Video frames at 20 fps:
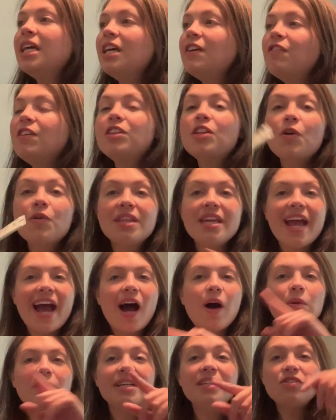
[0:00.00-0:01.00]
Even though the
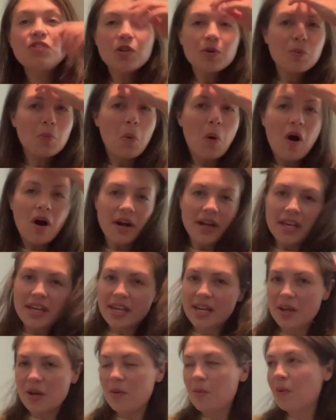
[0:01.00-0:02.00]
outlets are
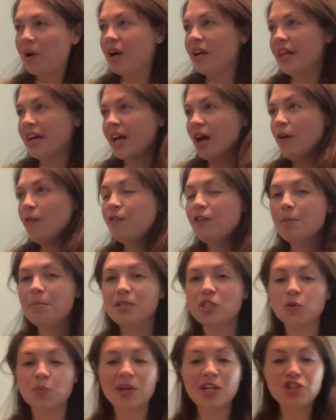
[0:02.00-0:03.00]
wonky, where like I'll flip a
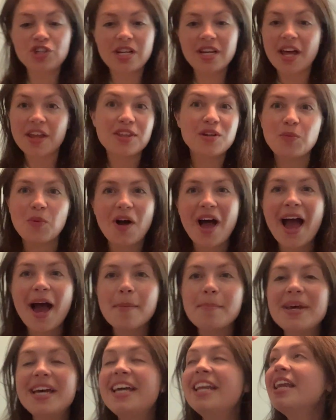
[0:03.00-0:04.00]
switch and nothing will
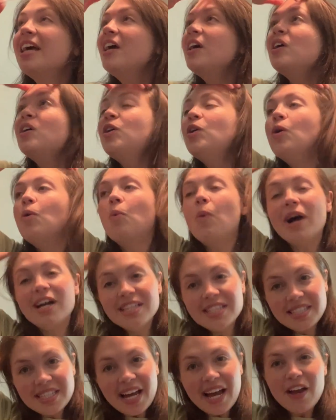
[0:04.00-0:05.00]
happen,
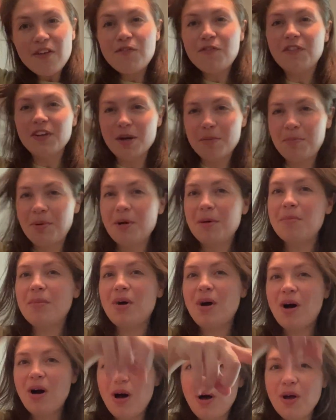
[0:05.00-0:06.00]
once I flip them
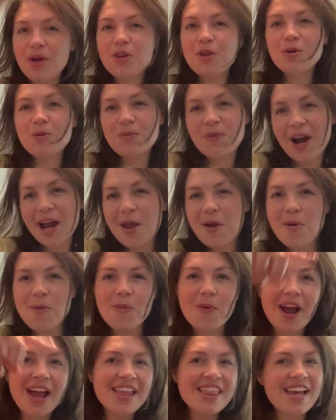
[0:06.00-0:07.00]
all the right
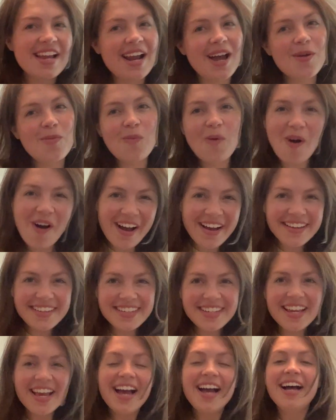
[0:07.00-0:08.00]
way that I want,
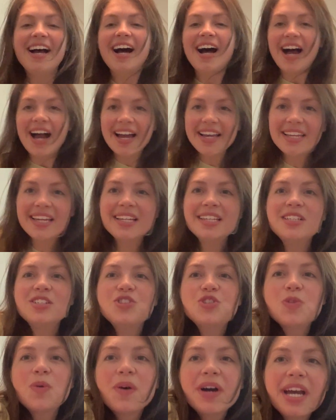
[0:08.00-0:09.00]
I can
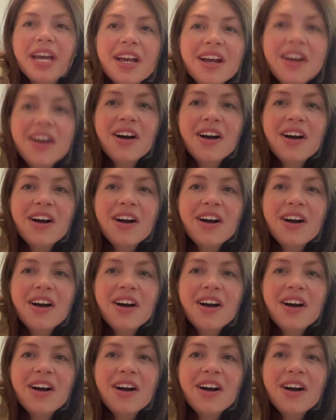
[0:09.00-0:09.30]
enjoy